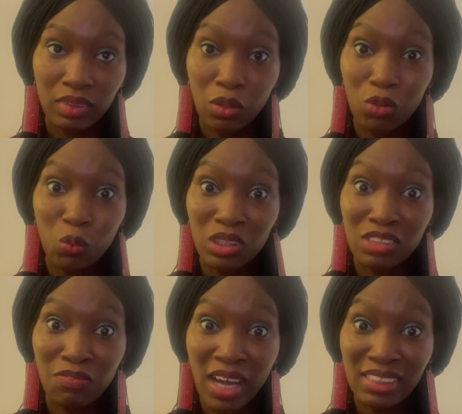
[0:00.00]
God was
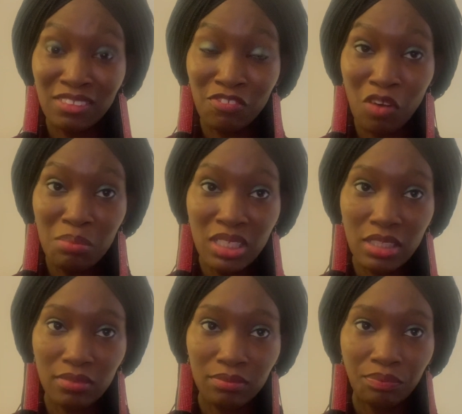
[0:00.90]
fighting for me.
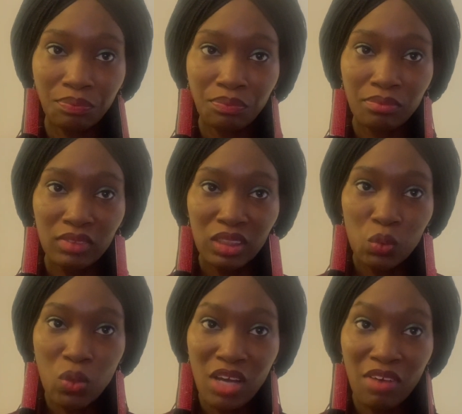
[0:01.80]

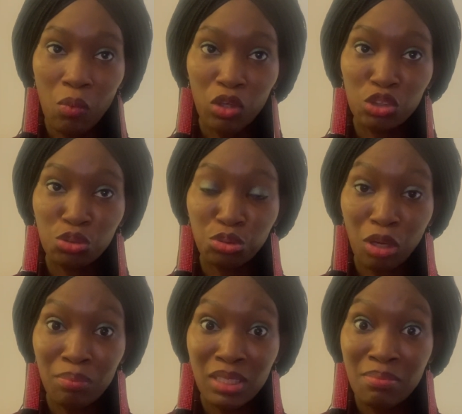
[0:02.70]
Whoever was
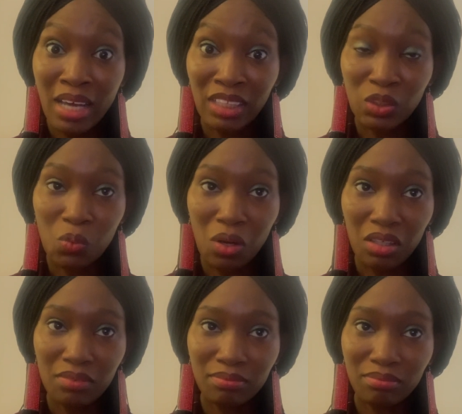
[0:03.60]
troubling me at
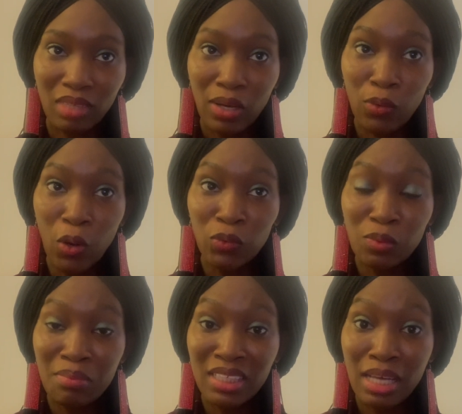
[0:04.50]
work, God
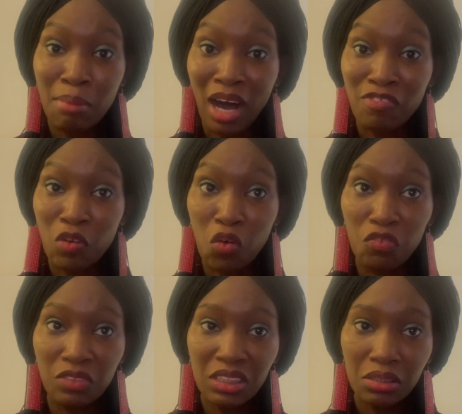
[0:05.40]
will make them have
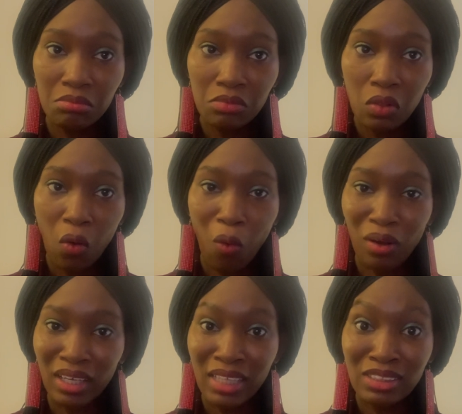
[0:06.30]
COVID
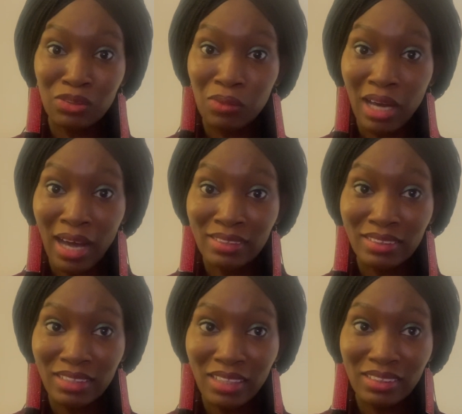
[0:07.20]
or get into car
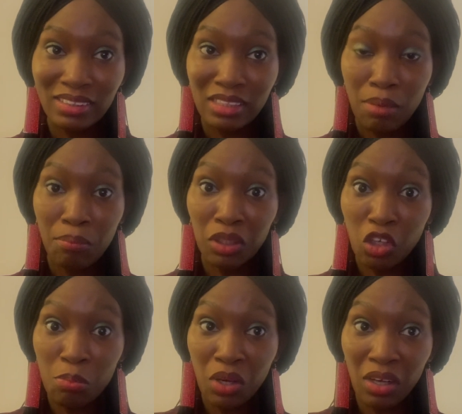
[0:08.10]
accidents, but they
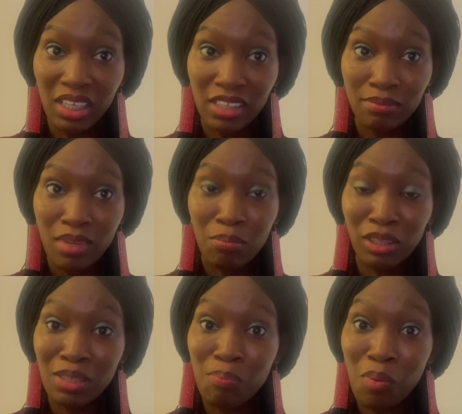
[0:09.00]
will be okay.
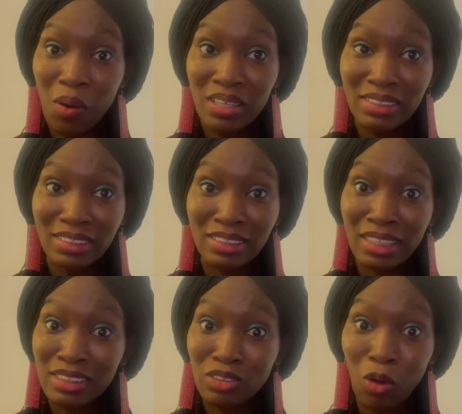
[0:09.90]
But the point is, they
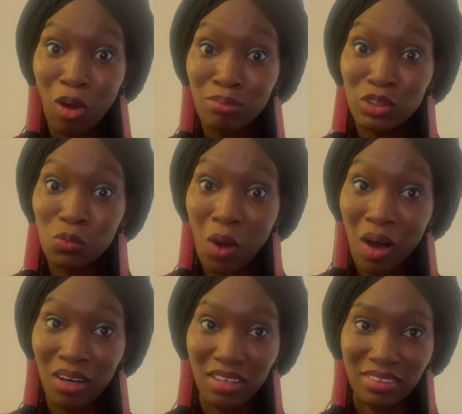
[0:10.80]
did not come to
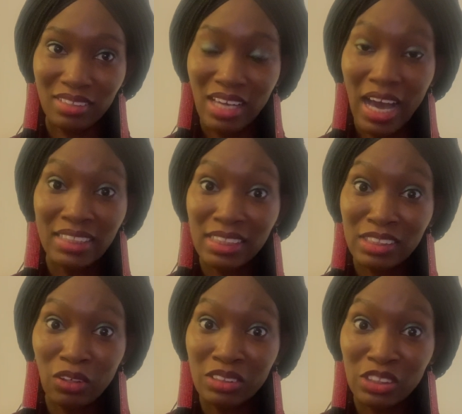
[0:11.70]
work and they
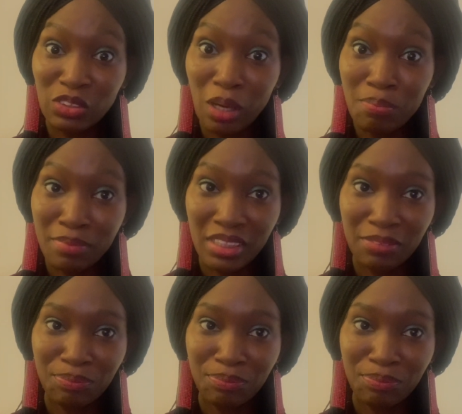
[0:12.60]
did not disturb me.